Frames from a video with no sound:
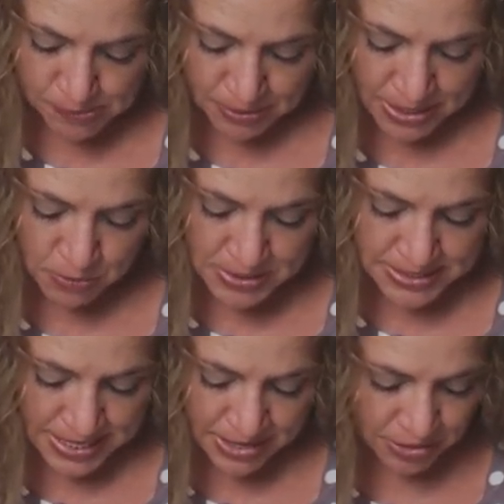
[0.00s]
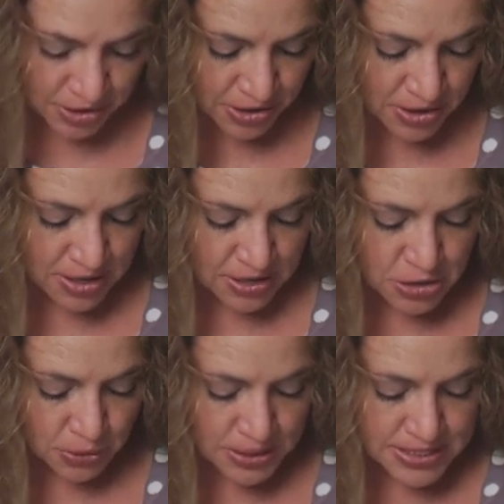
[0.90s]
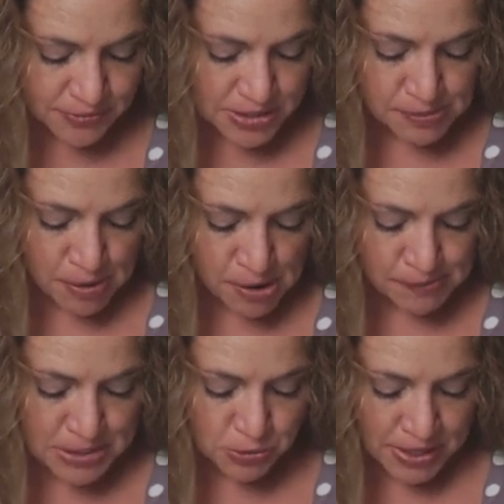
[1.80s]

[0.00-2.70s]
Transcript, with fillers: but it was either notice for Department